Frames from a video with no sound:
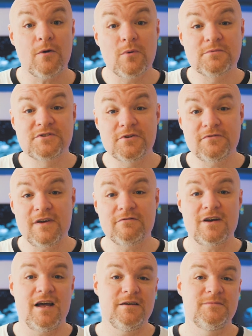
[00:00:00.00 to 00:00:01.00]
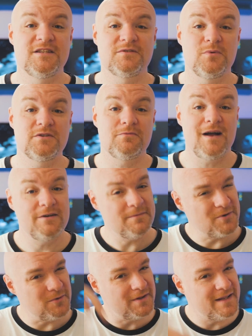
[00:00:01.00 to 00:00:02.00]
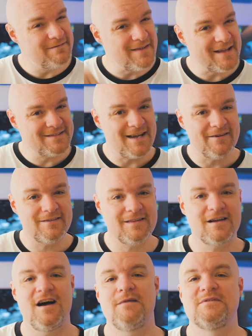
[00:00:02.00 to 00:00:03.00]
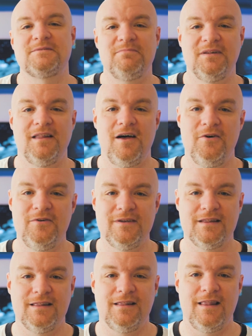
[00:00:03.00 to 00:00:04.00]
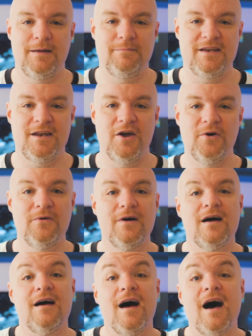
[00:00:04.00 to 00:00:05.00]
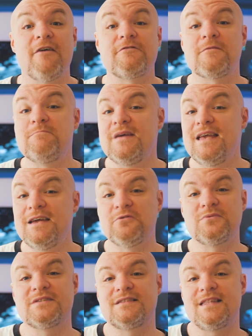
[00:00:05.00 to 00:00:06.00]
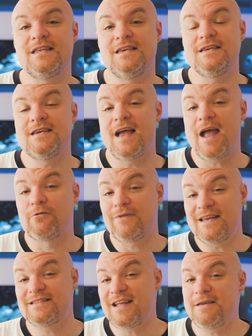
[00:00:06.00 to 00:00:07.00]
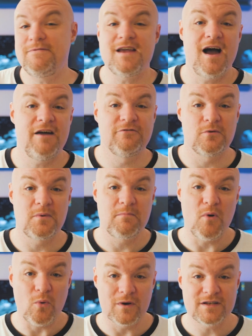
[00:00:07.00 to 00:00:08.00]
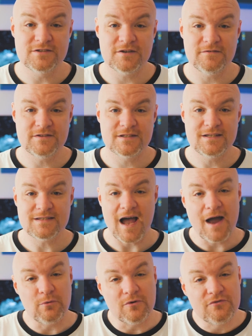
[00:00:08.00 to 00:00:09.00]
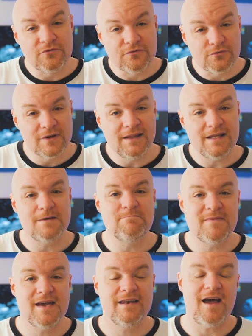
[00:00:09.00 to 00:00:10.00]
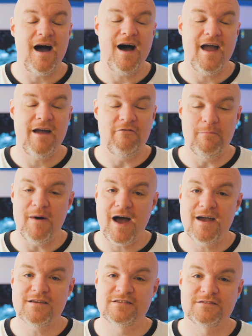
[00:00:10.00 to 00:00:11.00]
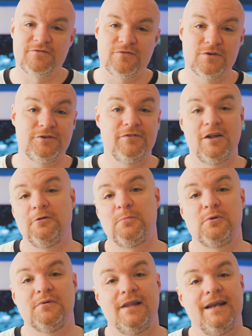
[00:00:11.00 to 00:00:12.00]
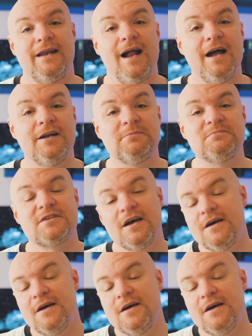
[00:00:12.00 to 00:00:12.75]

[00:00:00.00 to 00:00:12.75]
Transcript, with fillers: All right, what was your favorite item in this week's roundup? Go and leave that down in the comments below and let me know. For me, it was the the REST API for reporting services, I will freely admit I have a bias for developer related items,